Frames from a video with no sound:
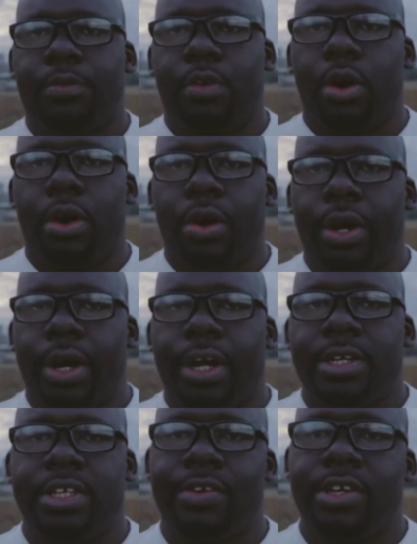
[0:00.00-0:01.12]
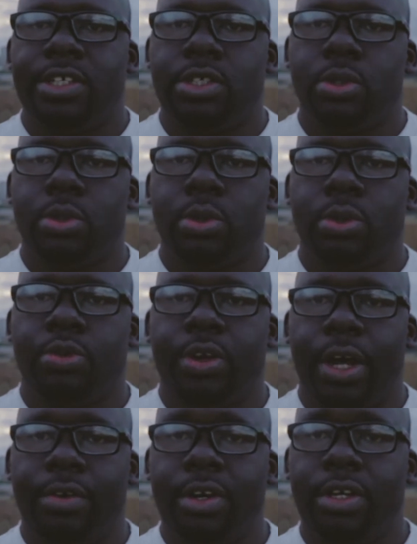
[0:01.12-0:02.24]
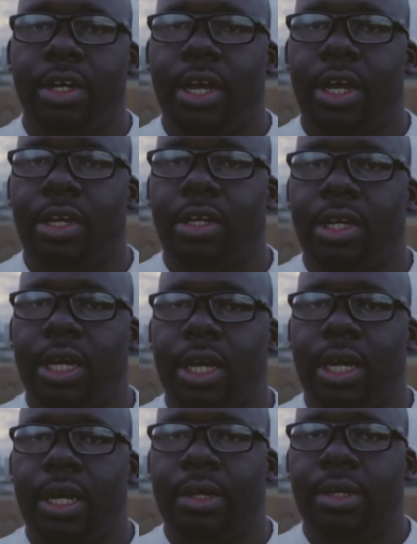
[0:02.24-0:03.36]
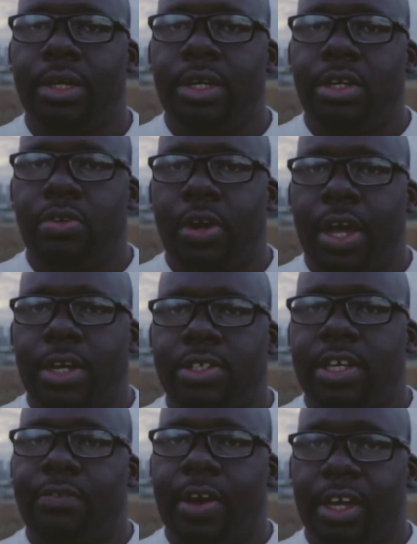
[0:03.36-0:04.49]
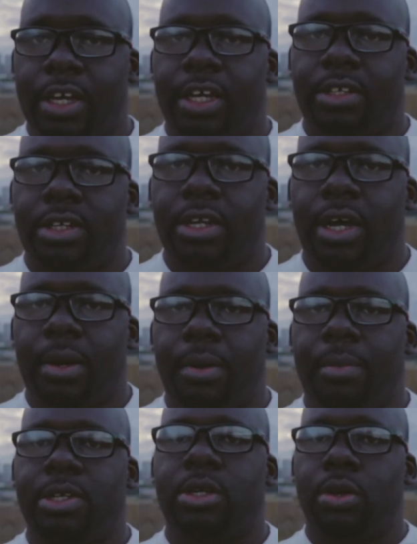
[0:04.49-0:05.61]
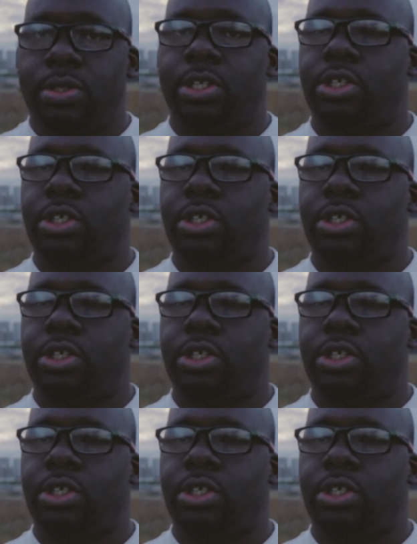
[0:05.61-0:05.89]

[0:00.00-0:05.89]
for a 70 to 300 and try and see if I can get a much closer